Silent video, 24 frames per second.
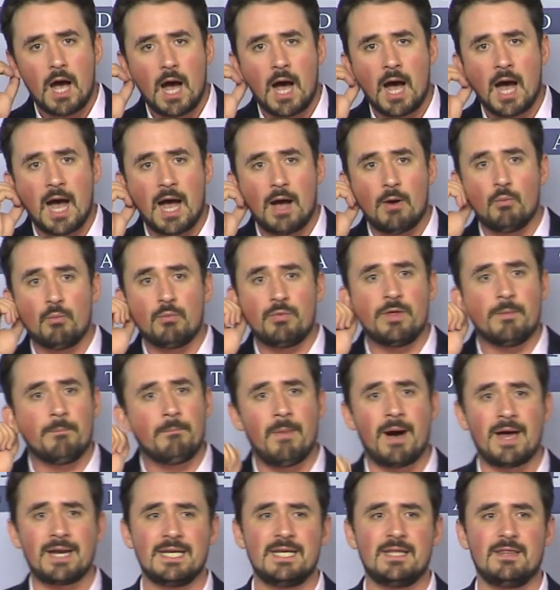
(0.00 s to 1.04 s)
uh, the
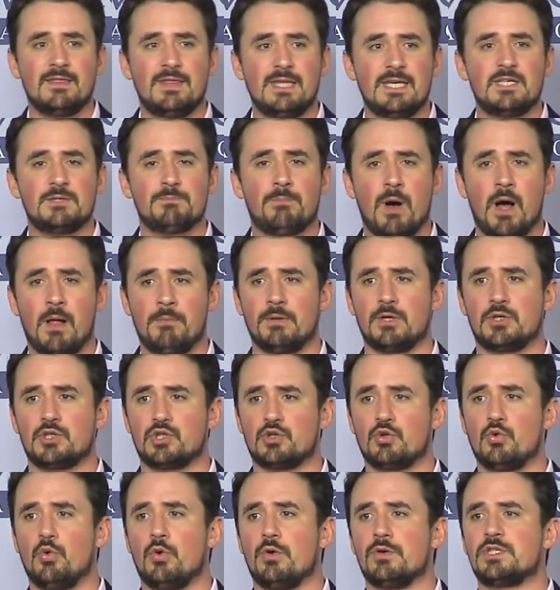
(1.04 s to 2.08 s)
money these public
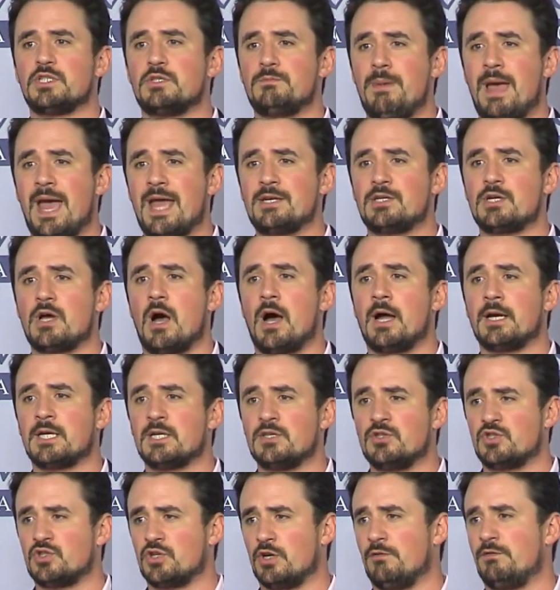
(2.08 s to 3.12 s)
schools spent on
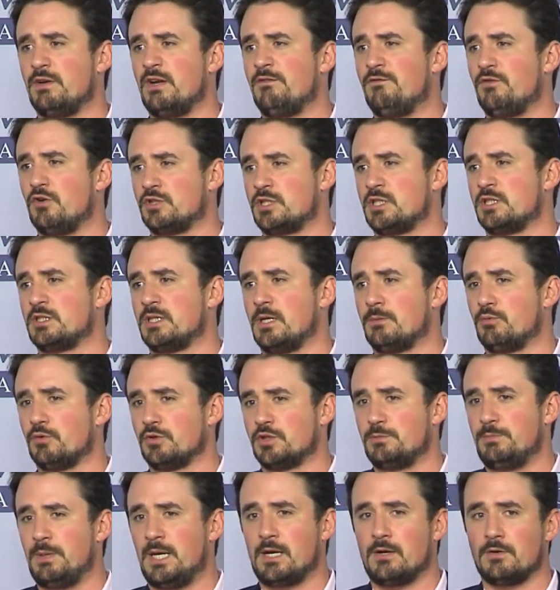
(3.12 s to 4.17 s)
conservative versus liberal
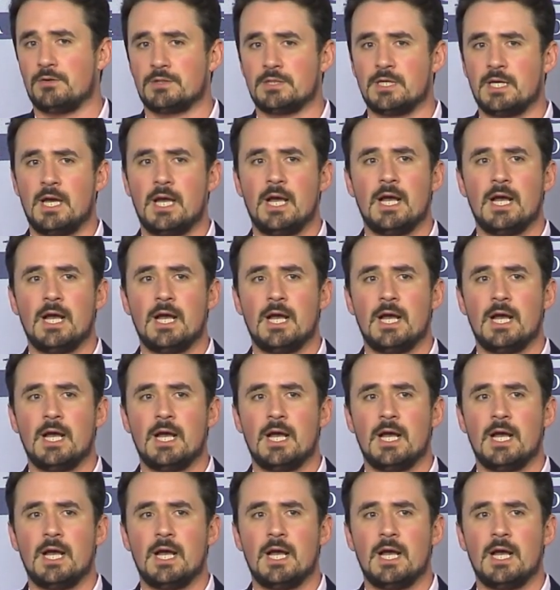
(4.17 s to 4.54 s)
speakers.